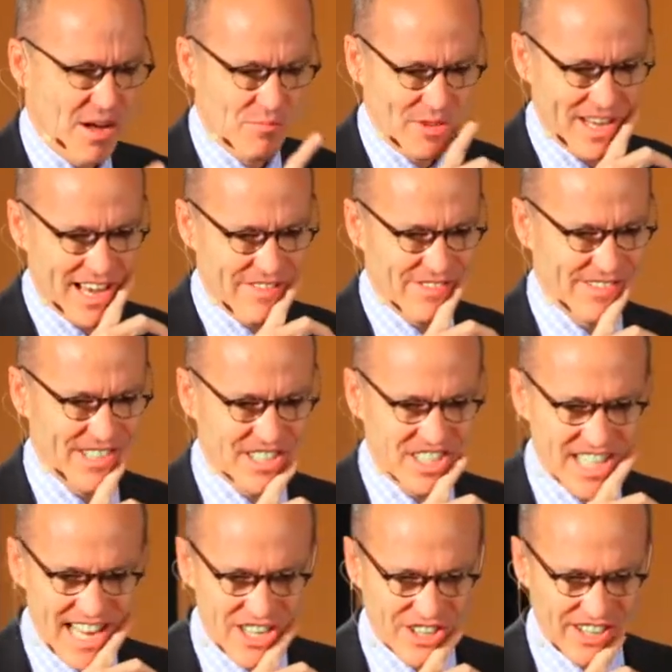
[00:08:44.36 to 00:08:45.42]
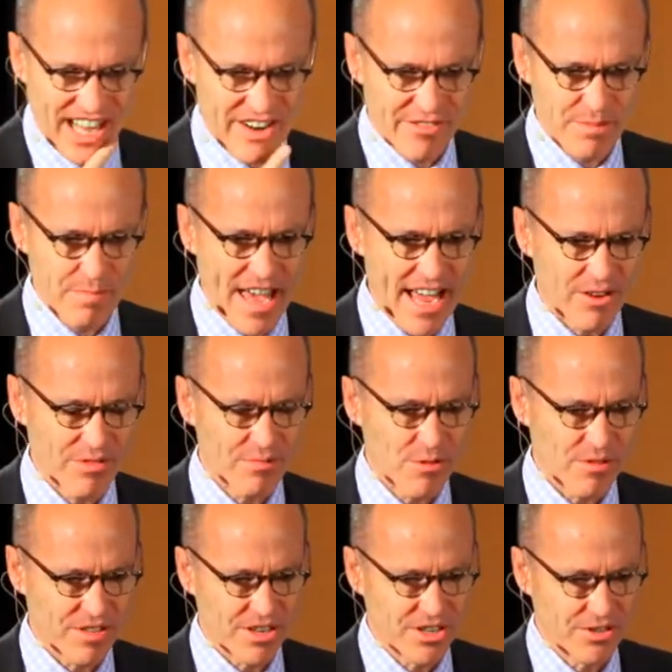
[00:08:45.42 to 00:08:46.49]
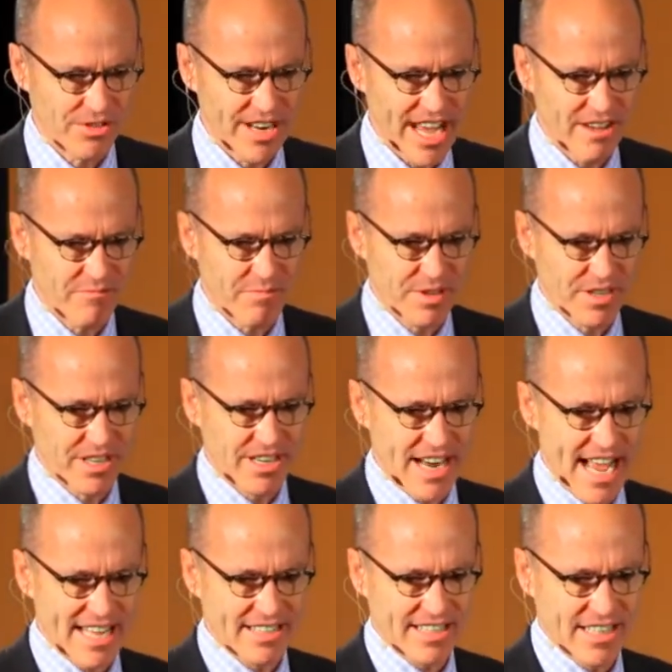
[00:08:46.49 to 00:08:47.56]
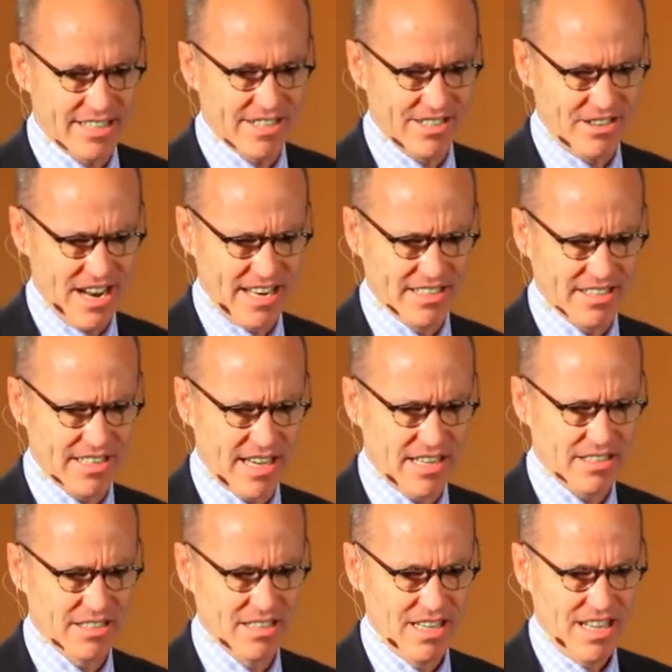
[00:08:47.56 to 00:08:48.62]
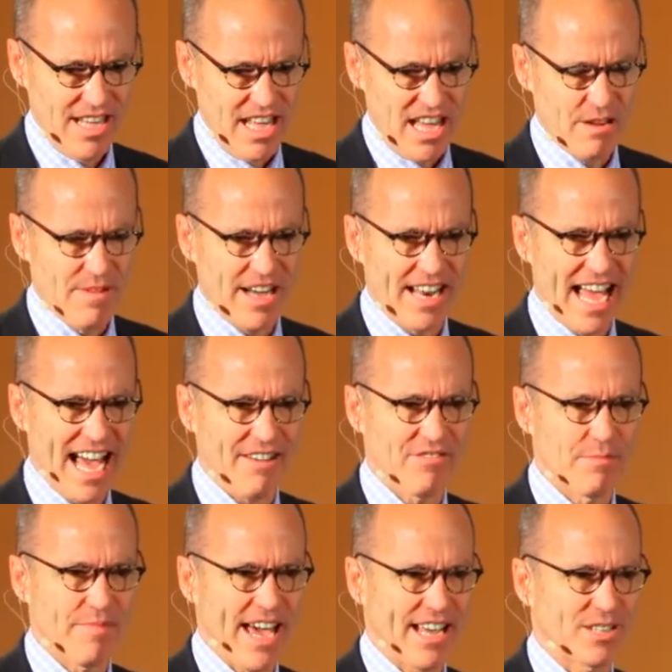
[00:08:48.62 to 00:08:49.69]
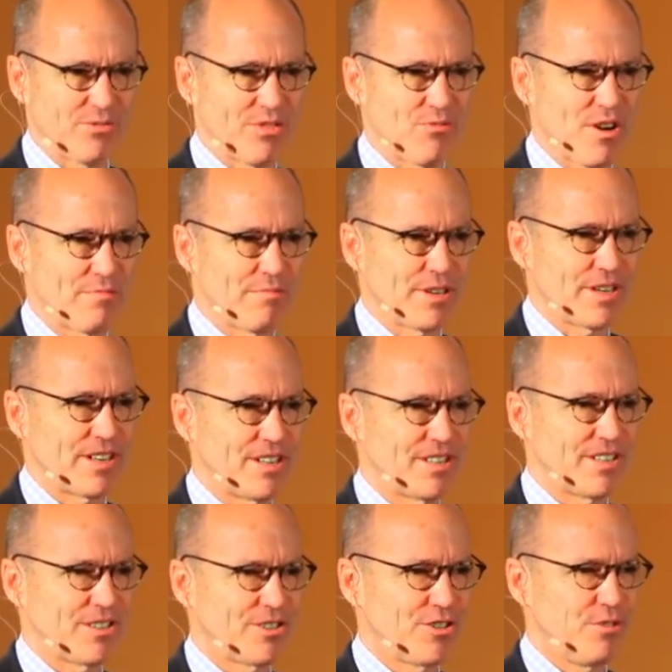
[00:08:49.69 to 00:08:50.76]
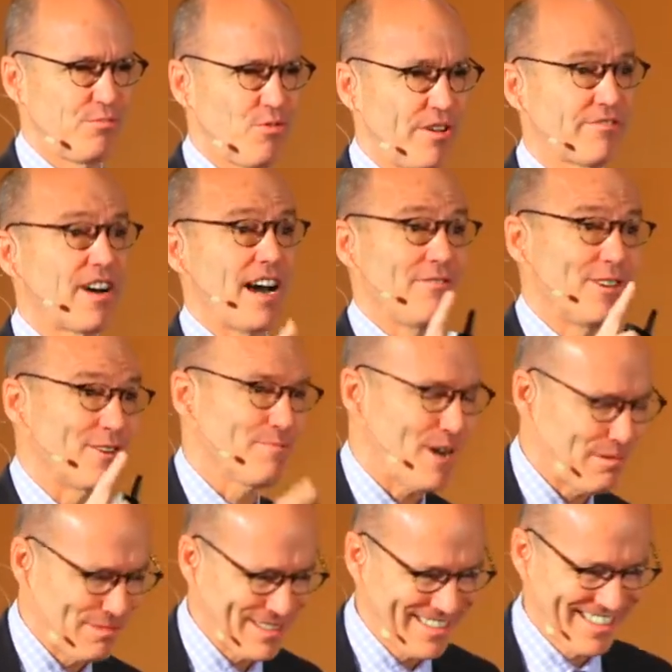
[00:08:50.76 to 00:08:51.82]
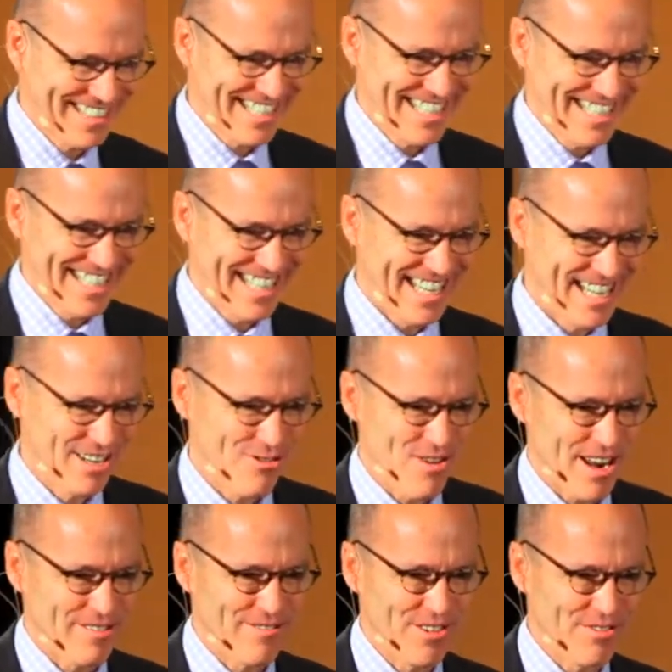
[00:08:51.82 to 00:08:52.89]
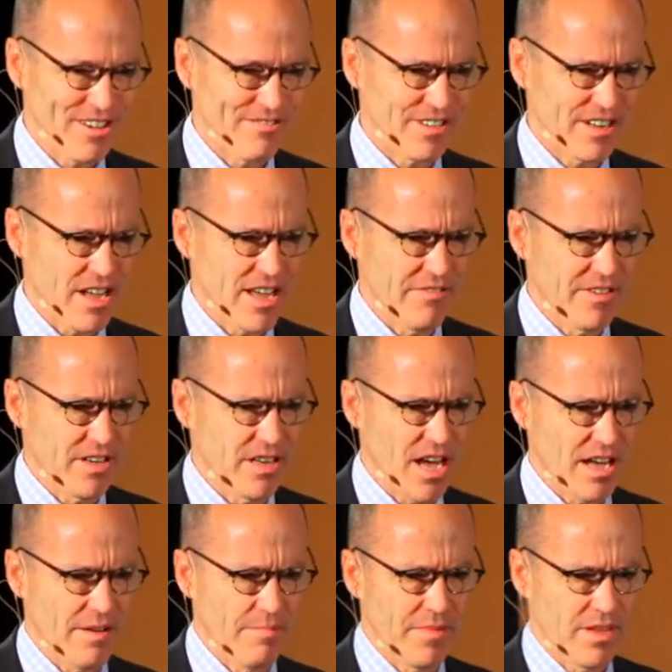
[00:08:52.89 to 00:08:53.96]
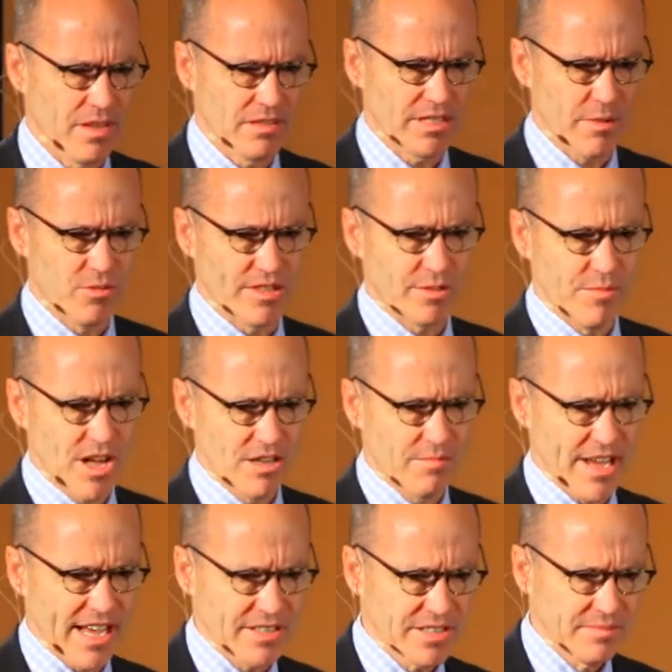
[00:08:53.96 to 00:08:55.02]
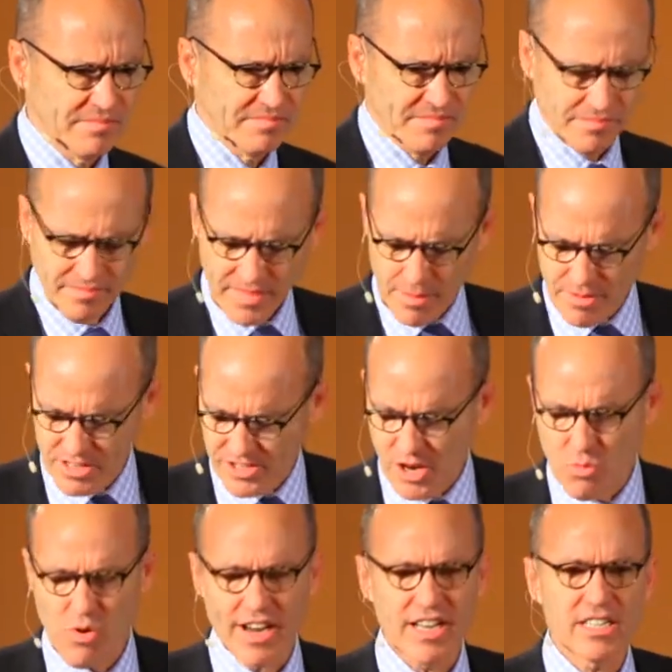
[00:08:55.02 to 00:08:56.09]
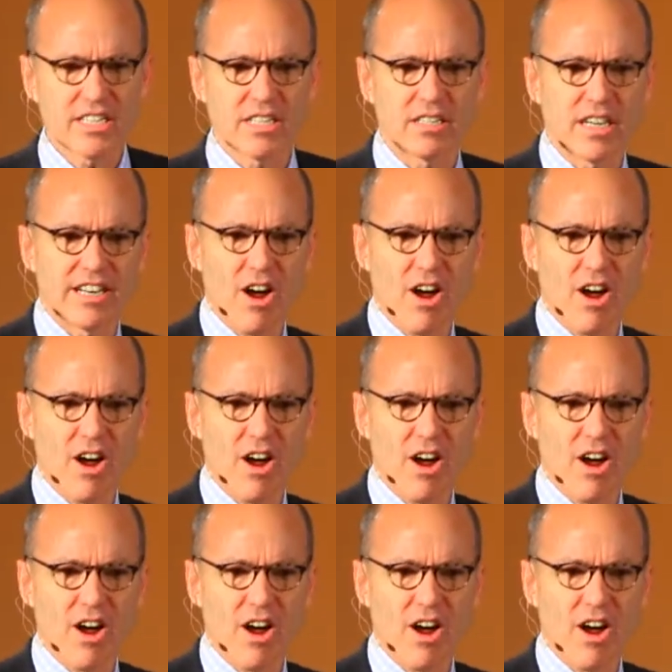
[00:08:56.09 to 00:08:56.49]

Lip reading: We cover essentially every bank with more than $2.5 billion in assets in the United States, and about half the banks with $1 billion to $2.5 that are public, and quite a few even in somewhat smaller banks. But so what is it?